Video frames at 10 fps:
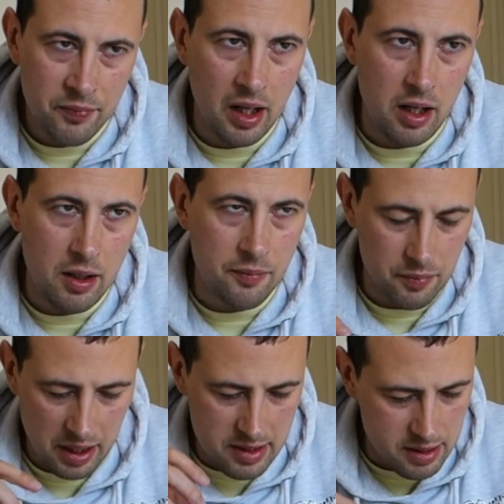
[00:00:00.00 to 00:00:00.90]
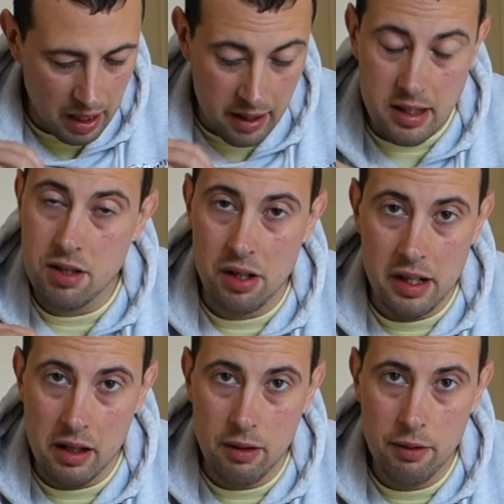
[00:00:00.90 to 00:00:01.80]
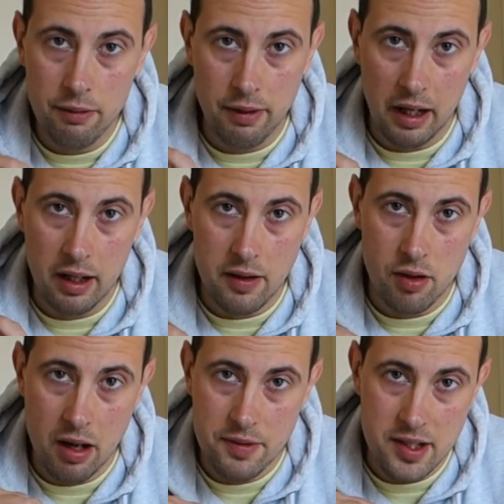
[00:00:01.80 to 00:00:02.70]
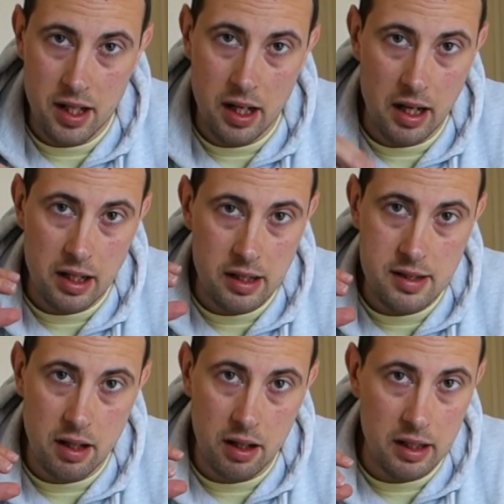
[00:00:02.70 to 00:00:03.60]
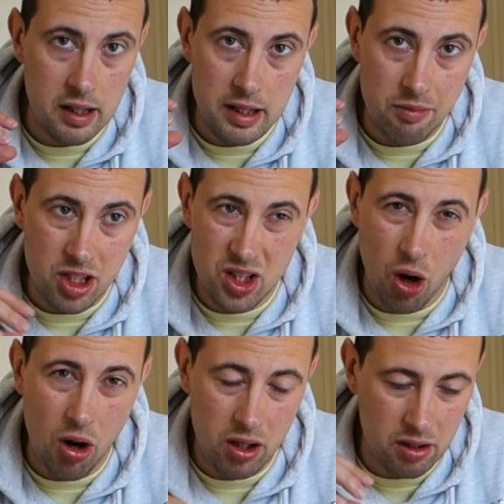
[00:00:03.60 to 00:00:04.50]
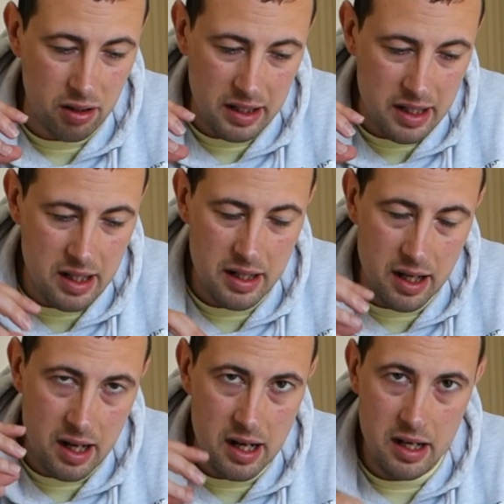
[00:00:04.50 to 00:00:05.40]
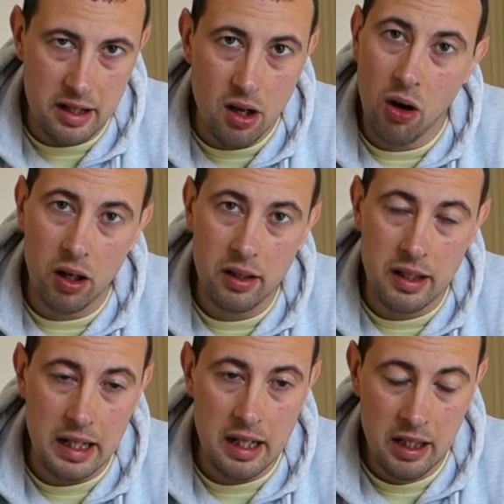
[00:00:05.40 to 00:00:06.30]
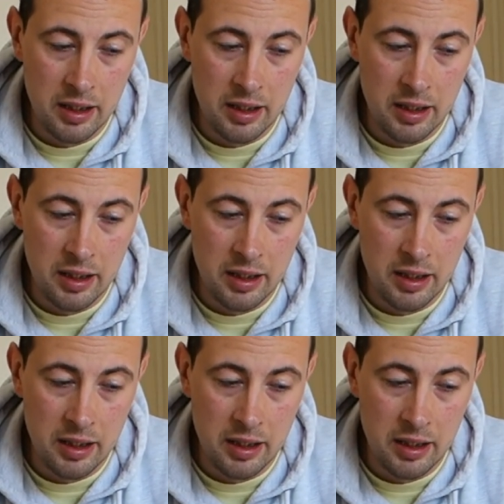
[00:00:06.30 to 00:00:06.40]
It's really thick, as you have seen, and it's a really dark, really dark tea.